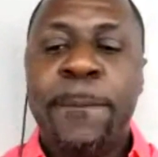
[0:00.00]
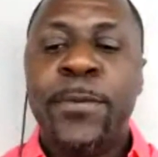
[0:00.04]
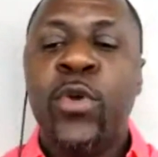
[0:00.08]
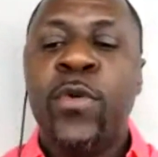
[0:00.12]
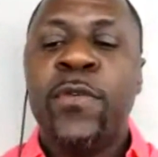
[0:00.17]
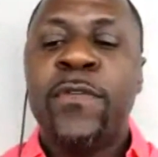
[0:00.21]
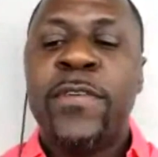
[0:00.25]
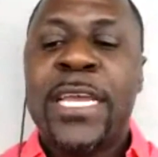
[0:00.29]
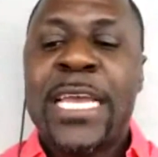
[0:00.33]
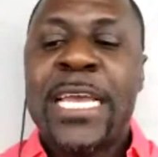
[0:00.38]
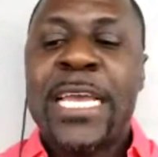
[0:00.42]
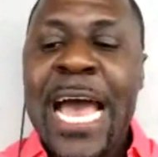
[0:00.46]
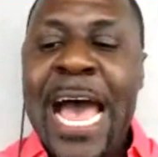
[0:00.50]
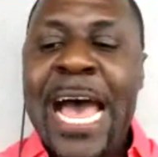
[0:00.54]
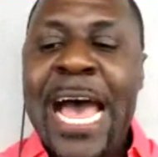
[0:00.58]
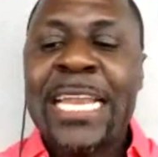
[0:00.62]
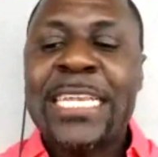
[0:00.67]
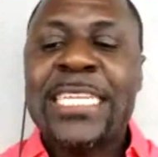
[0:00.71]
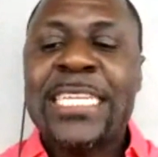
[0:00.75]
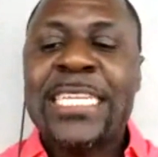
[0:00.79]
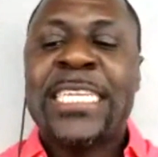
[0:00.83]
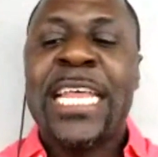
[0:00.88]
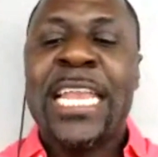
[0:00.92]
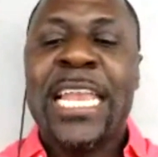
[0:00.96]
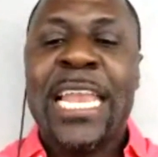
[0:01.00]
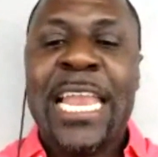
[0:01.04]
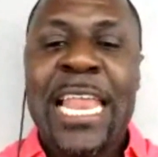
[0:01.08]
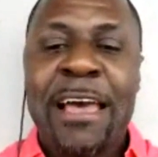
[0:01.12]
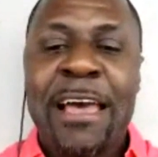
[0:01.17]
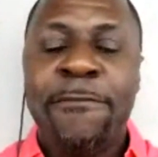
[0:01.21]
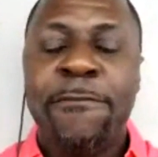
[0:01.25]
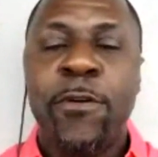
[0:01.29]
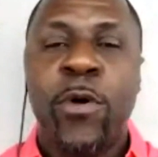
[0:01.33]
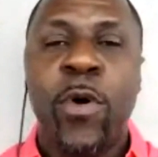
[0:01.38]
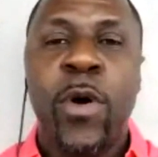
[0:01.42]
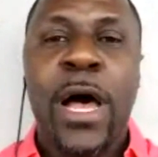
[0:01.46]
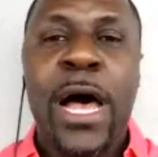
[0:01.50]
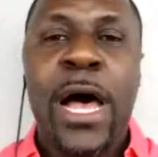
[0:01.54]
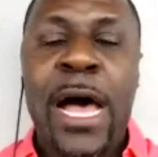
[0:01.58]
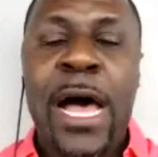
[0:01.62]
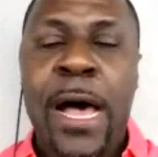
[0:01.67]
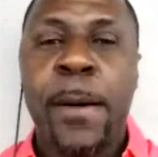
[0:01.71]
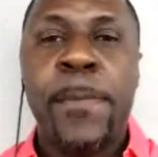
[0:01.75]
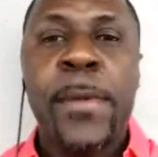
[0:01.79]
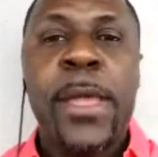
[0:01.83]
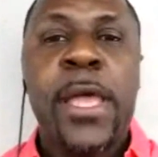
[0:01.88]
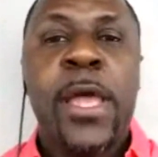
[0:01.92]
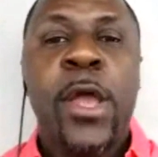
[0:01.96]
You got to level
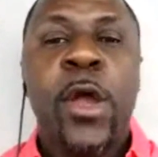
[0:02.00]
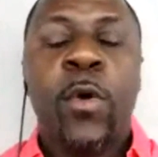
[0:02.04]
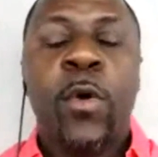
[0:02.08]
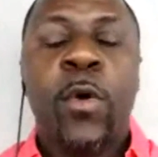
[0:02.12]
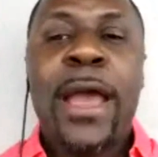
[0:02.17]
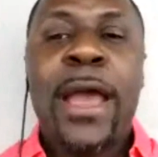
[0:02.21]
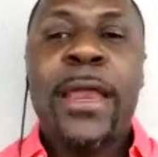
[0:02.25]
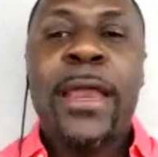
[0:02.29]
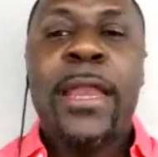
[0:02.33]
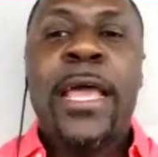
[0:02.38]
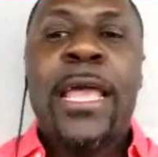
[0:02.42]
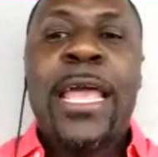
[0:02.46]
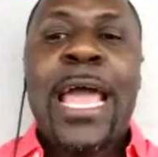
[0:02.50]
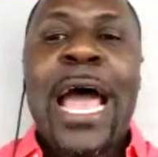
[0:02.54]
up, right?